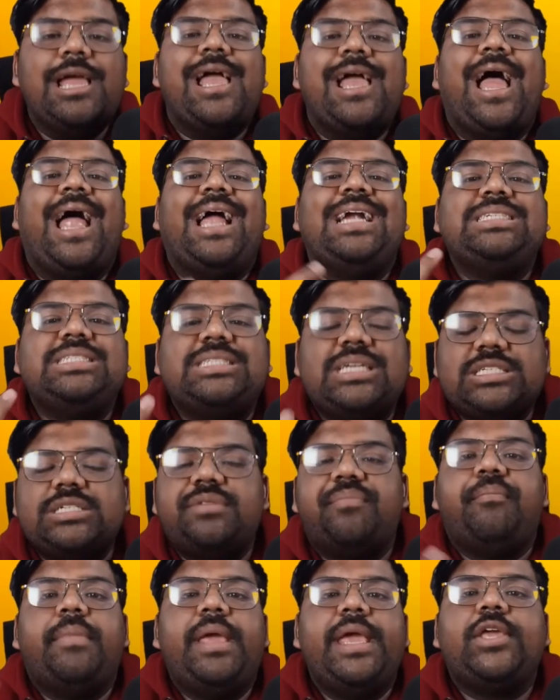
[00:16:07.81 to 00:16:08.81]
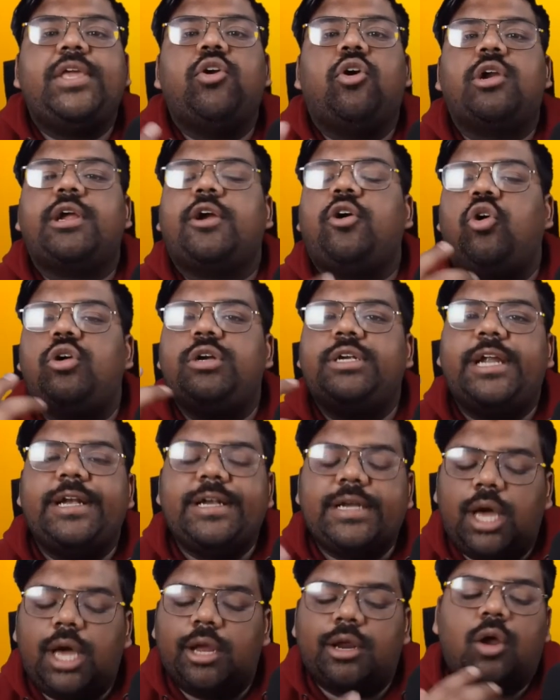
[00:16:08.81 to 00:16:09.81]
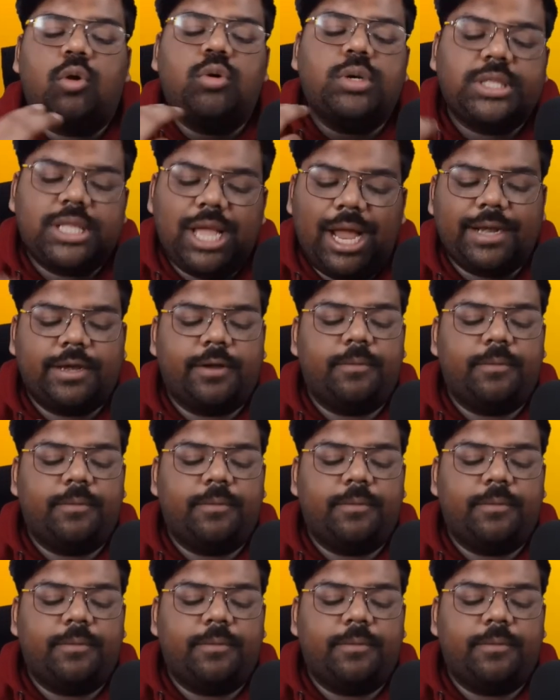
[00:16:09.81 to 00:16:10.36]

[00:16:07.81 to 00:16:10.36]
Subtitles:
and just make your content around that.